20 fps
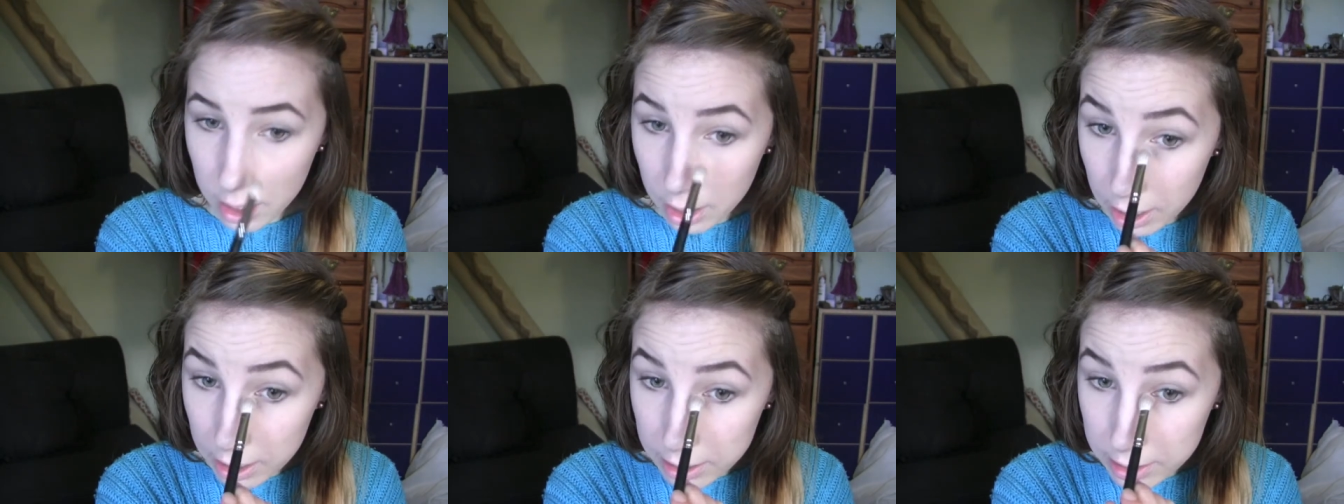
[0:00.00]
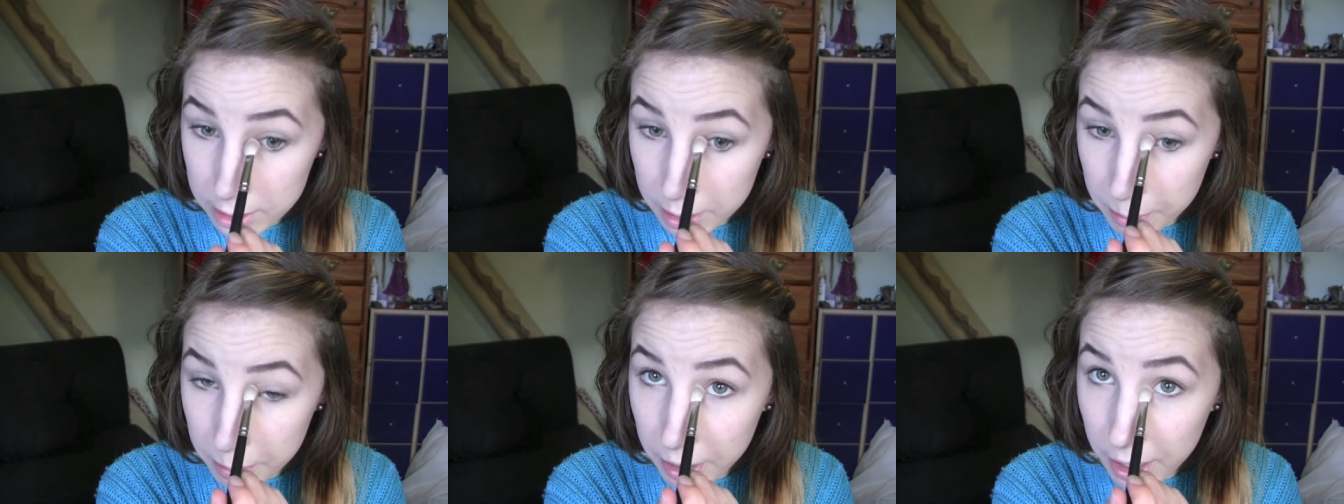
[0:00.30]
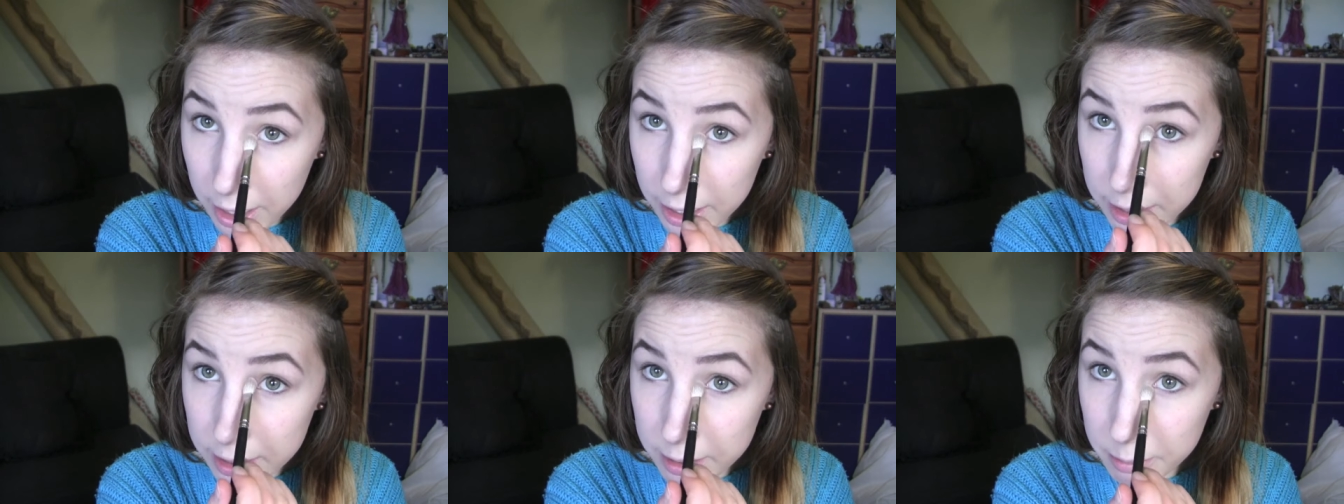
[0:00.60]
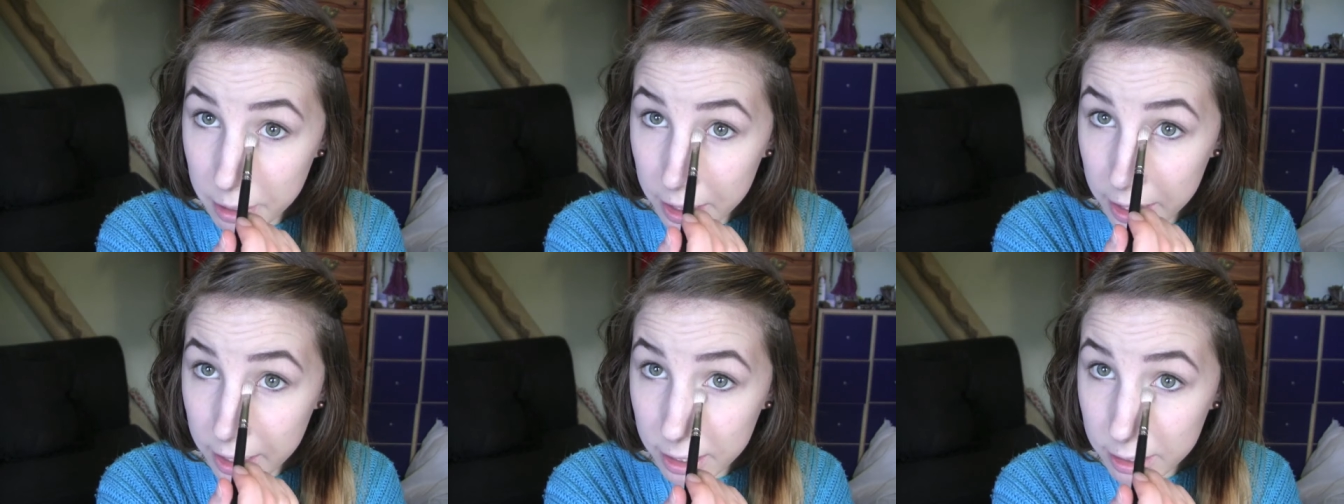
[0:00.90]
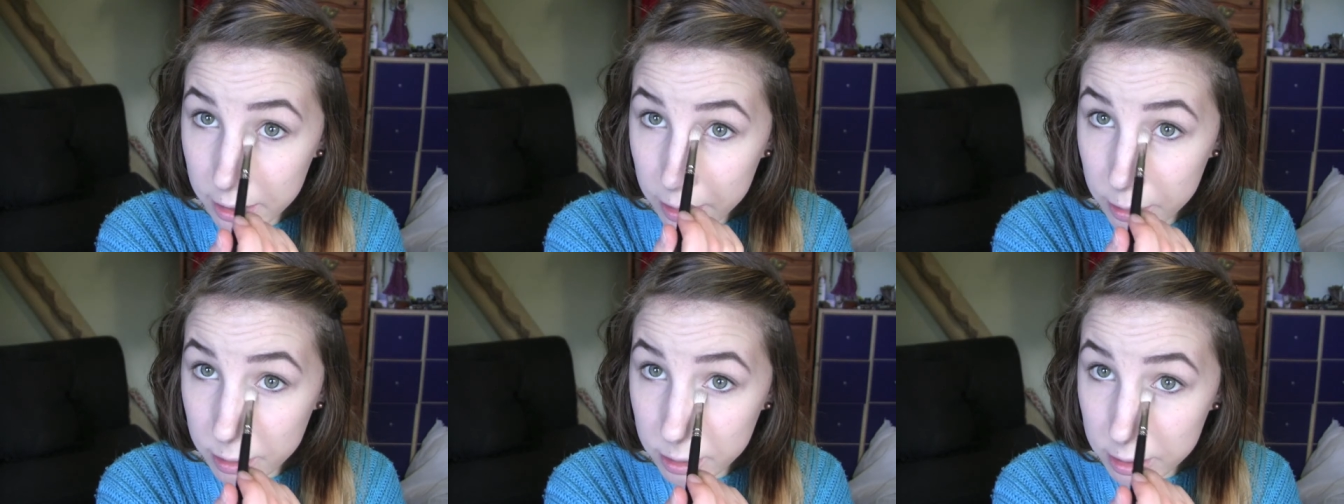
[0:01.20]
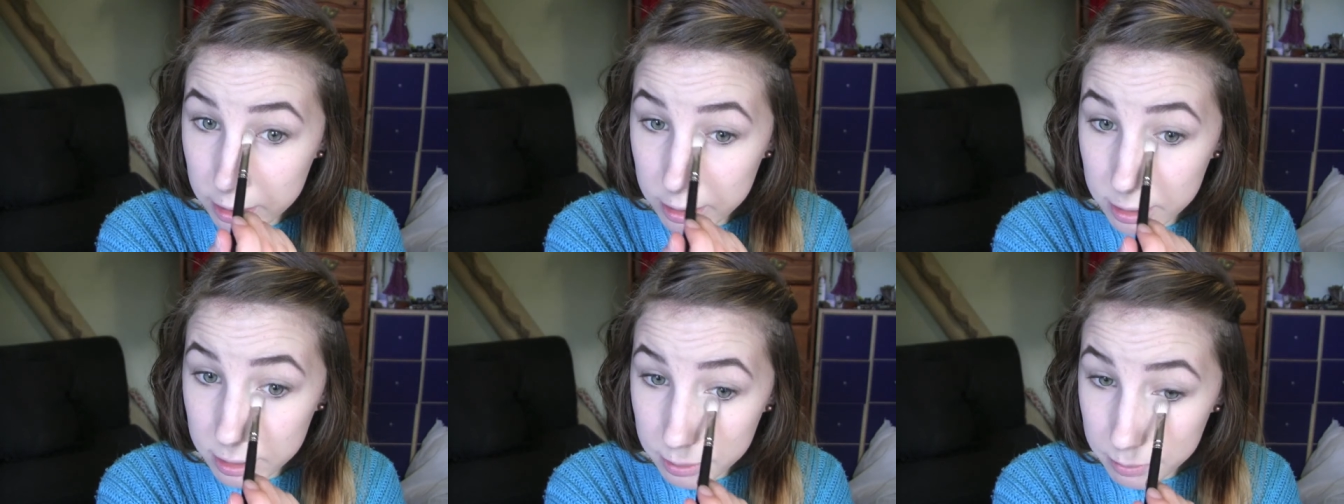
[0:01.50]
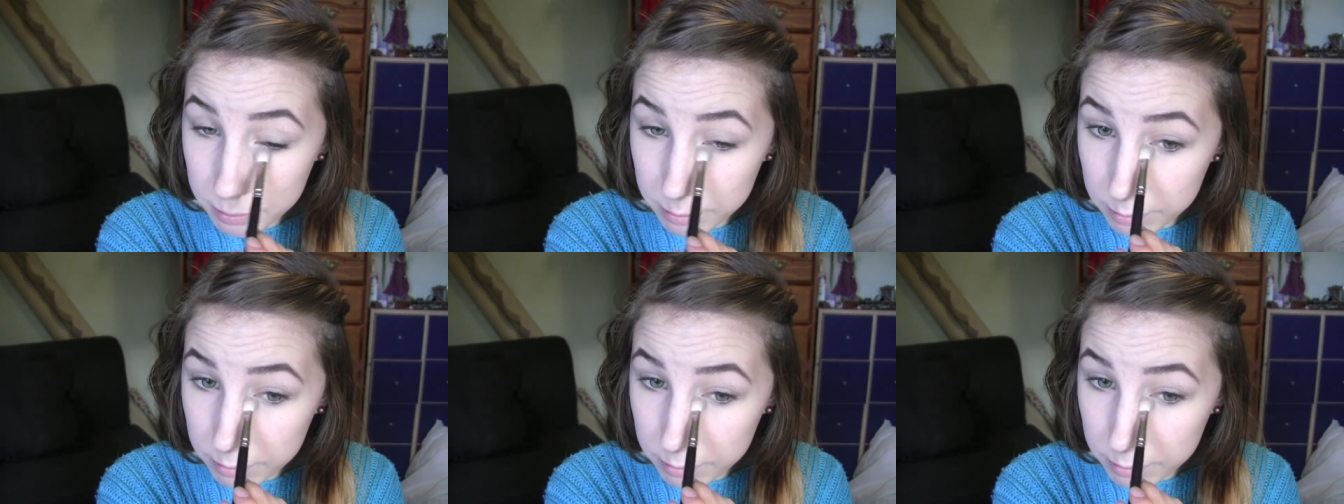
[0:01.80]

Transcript: and just apply it to my inner corners.